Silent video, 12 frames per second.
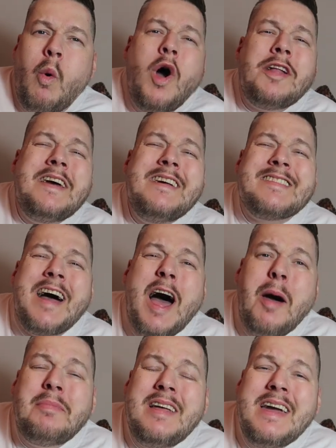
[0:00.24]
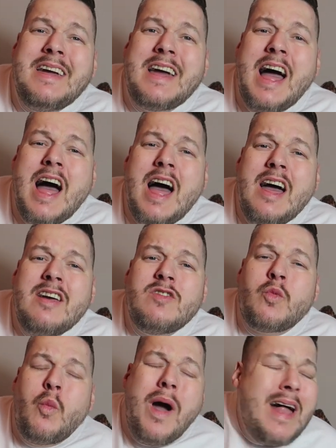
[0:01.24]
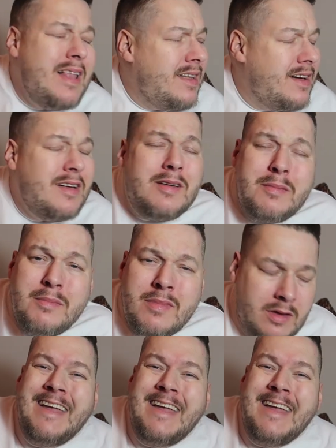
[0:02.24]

What is happening, guys? Welcome.